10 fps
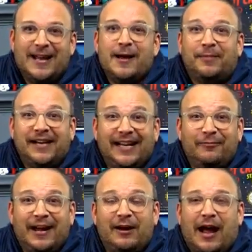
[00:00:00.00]
But
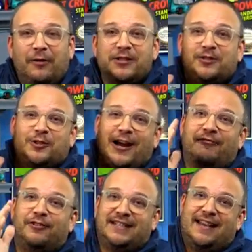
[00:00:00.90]
anyway, I was
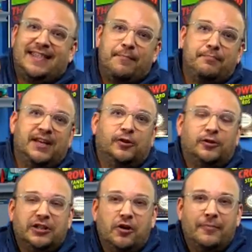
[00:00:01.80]
traveling down that middle
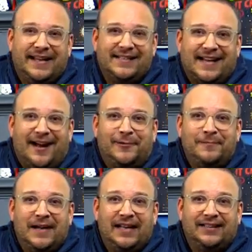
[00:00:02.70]
no man's aisle
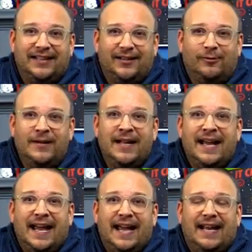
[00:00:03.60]
at Lidl
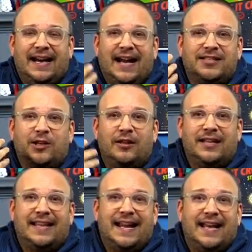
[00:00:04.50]
and I saw that
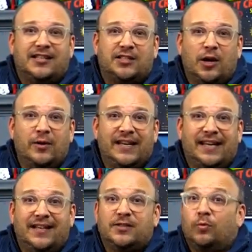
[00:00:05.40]
they had sewing
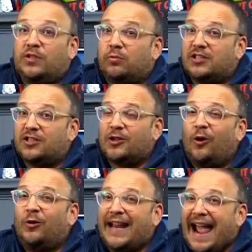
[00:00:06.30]
kits, which were
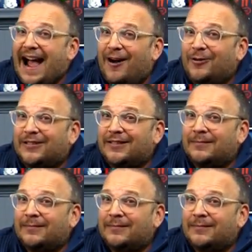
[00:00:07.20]
sold out,